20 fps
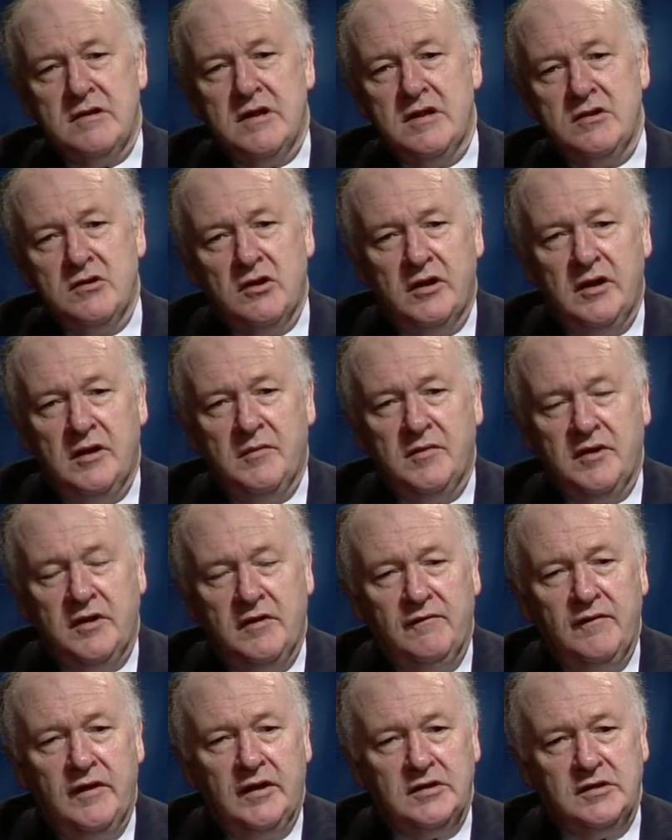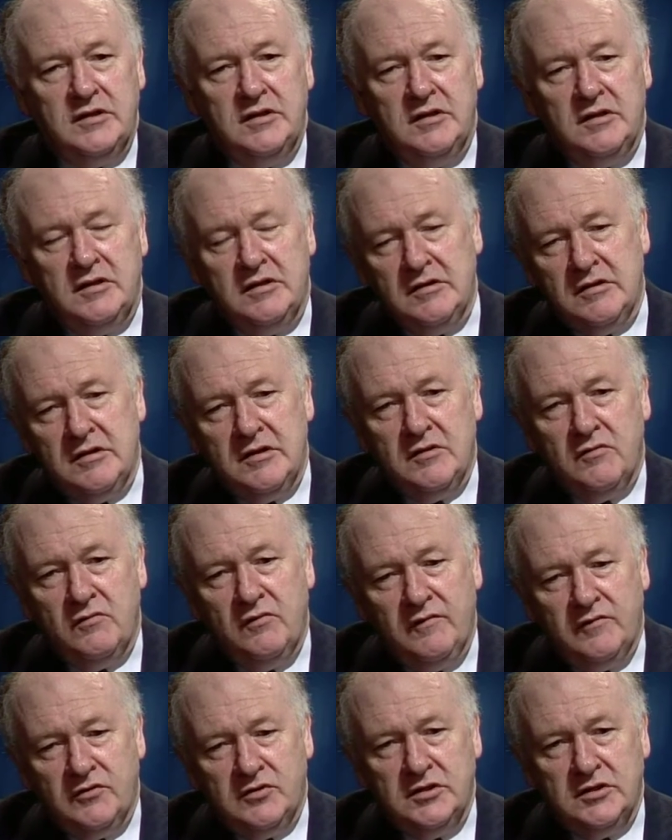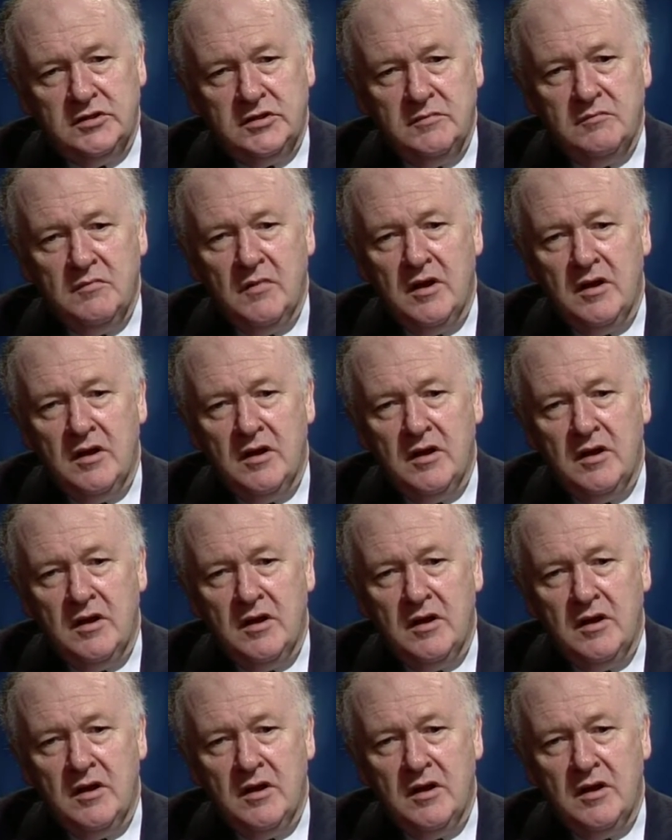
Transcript: dynamic effects in the river system.